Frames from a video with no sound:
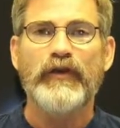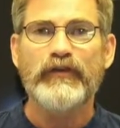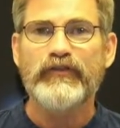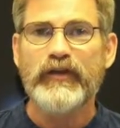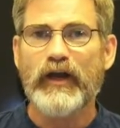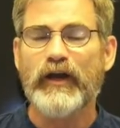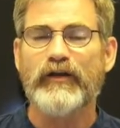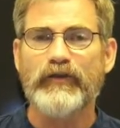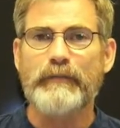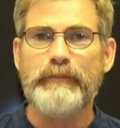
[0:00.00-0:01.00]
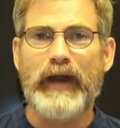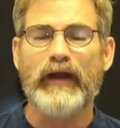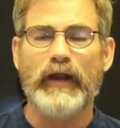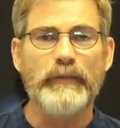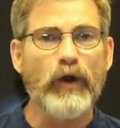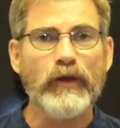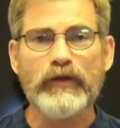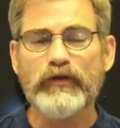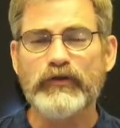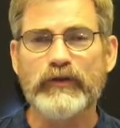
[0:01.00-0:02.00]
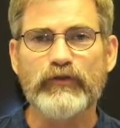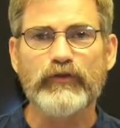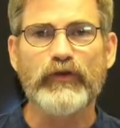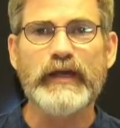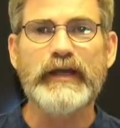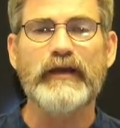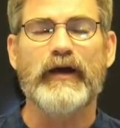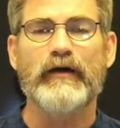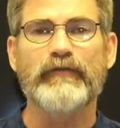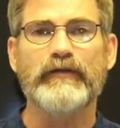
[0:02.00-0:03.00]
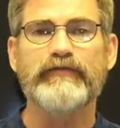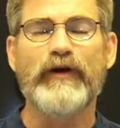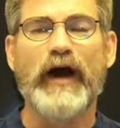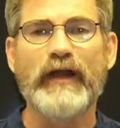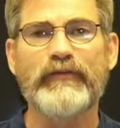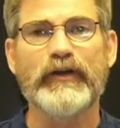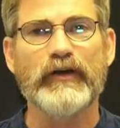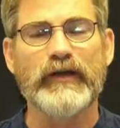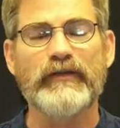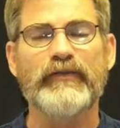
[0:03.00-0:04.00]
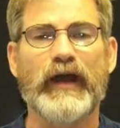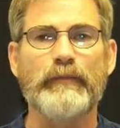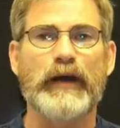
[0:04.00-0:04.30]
This here is a panel. I'm only using 3 of the 5 that are in there,